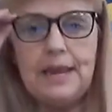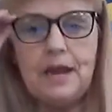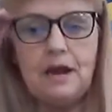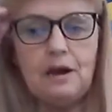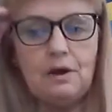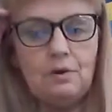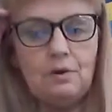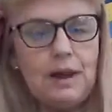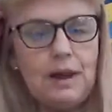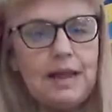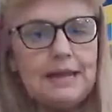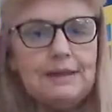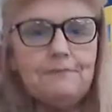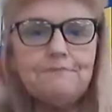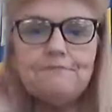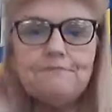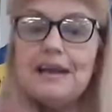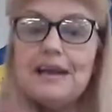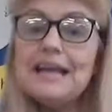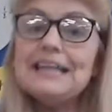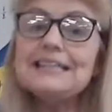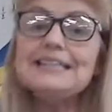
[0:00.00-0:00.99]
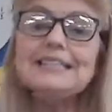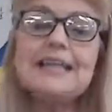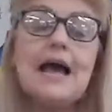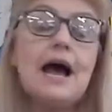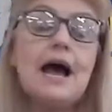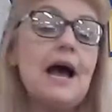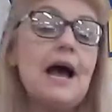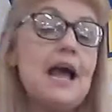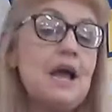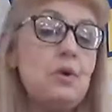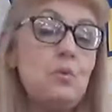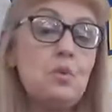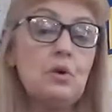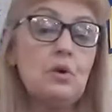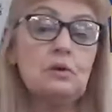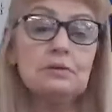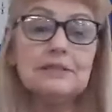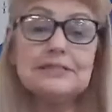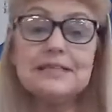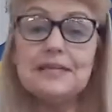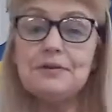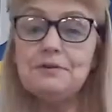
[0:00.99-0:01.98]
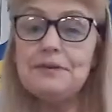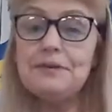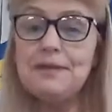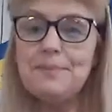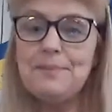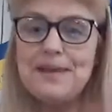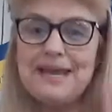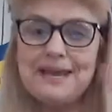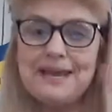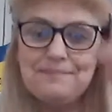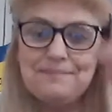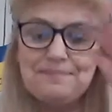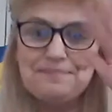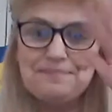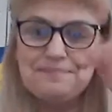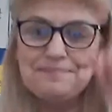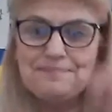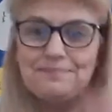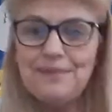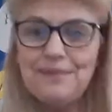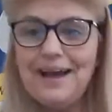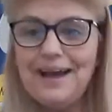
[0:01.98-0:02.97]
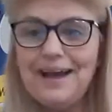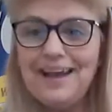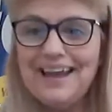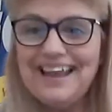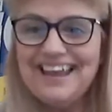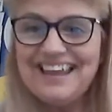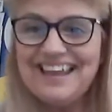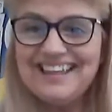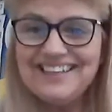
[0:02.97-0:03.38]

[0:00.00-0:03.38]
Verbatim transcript: All righty, friends, I will see you in a bit. Bye.